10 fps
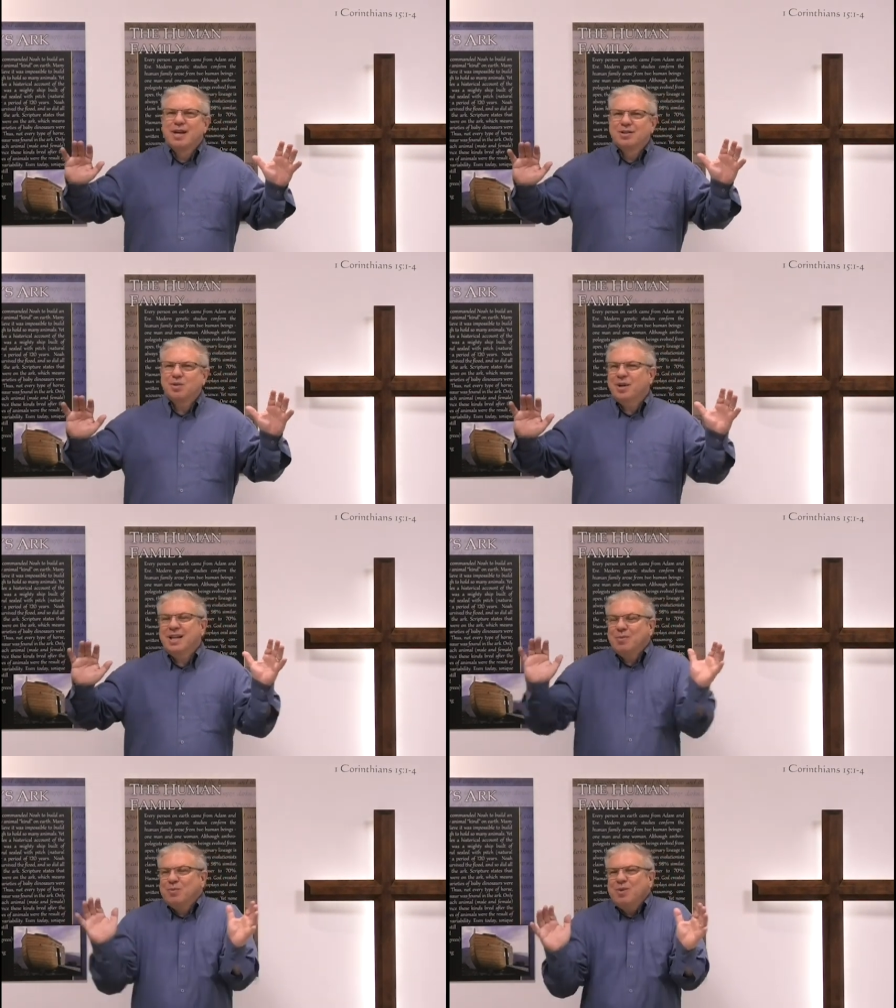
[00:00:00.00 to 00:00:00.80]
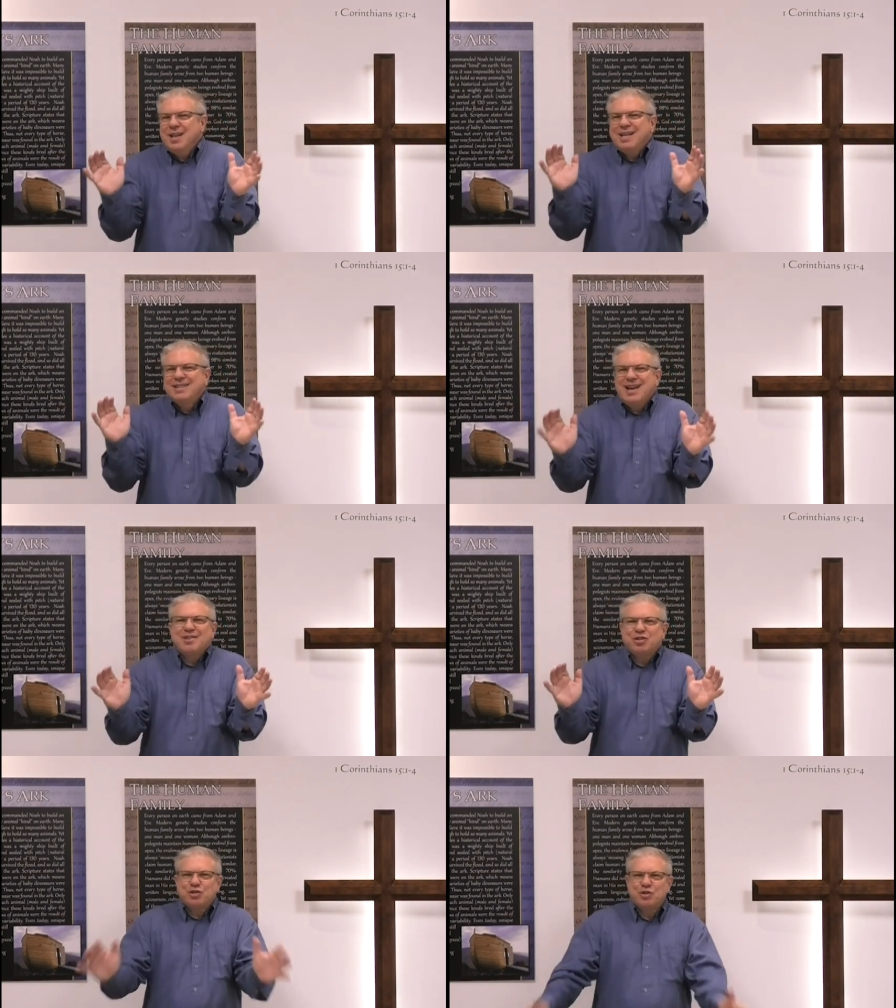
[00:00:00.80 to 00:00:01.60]
So it really
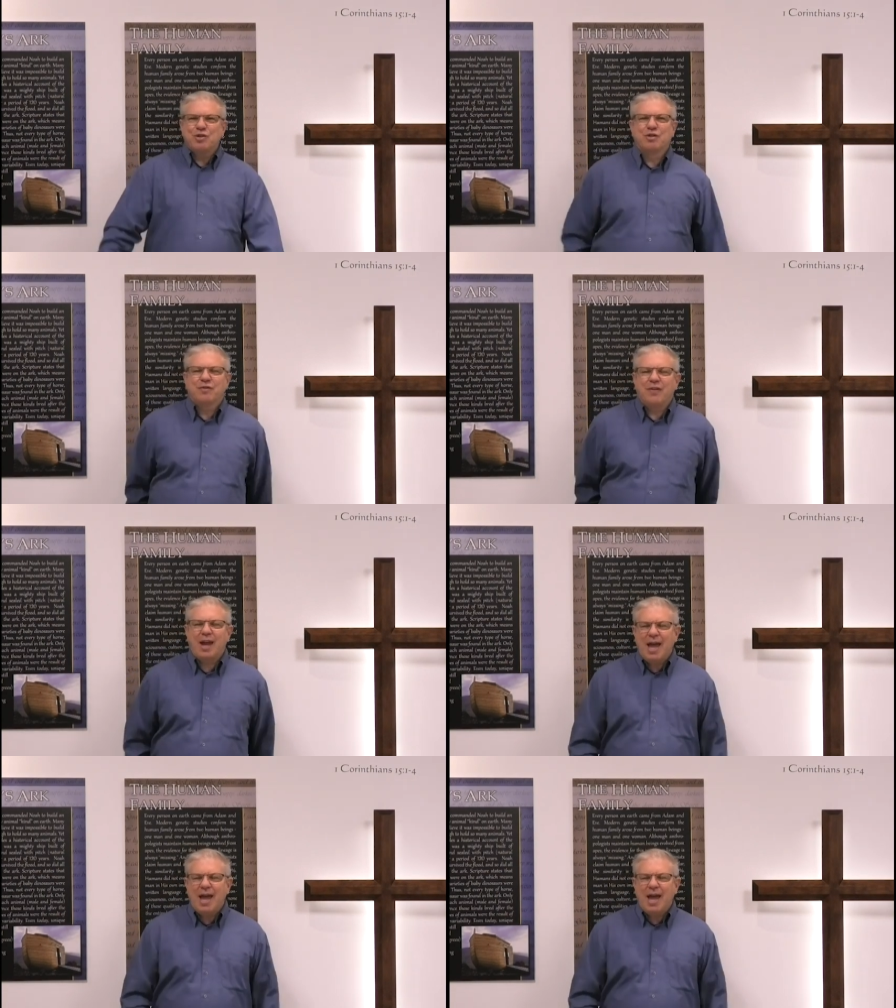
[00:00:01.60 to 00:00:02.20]
does serve